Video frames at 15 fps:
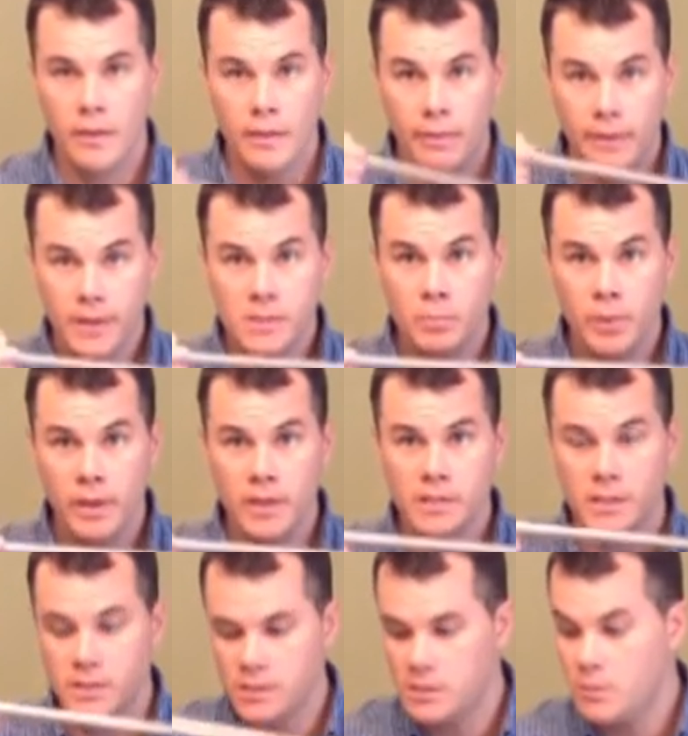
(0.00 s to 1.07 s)
this
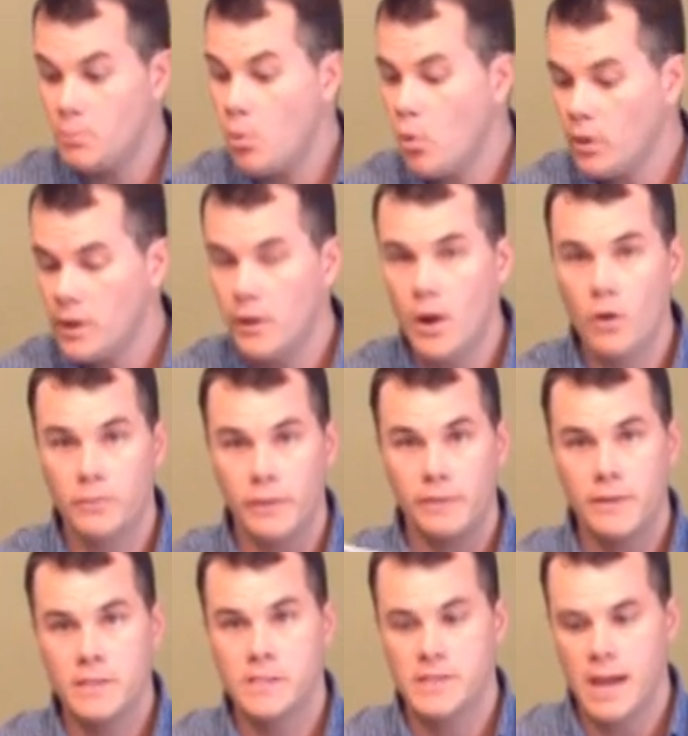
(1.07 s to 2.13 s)
piece, it's important to note that
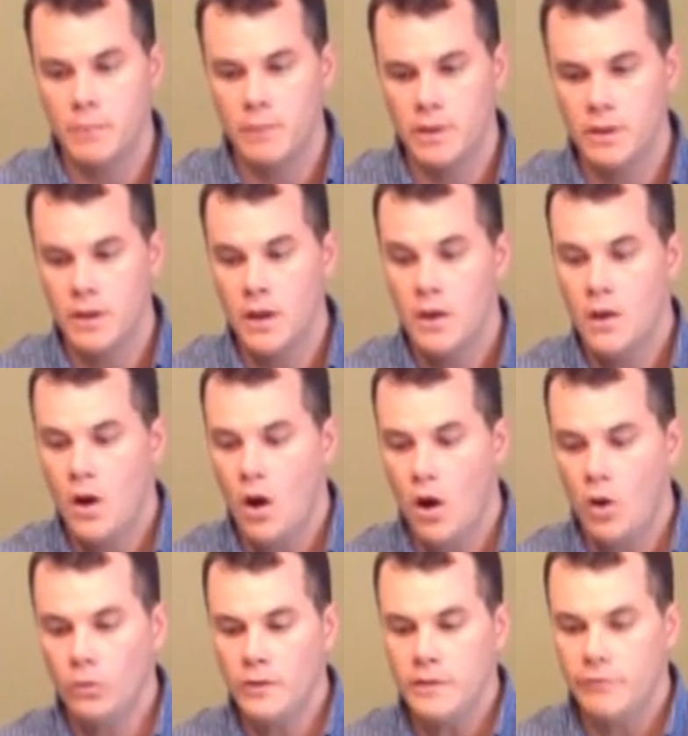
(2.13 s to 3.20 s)
this segment
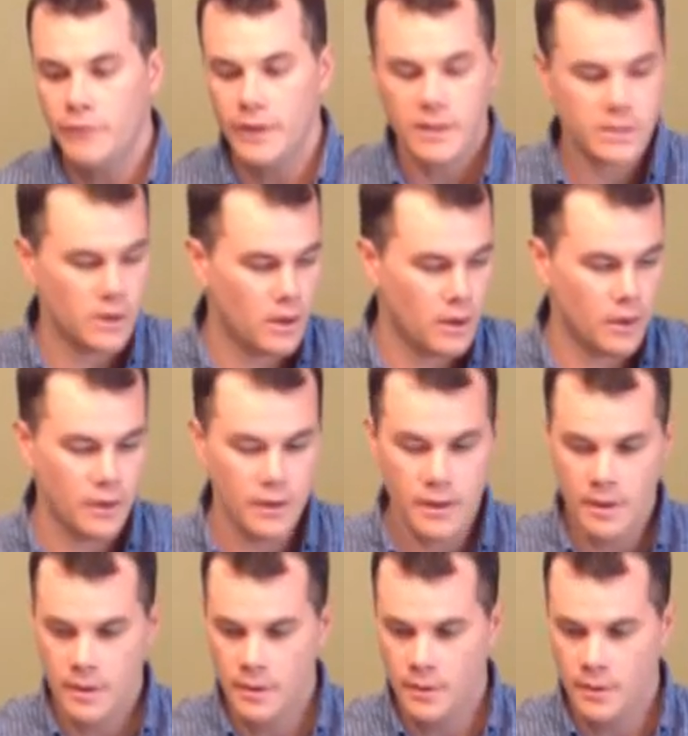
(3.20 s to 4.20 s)
only fits on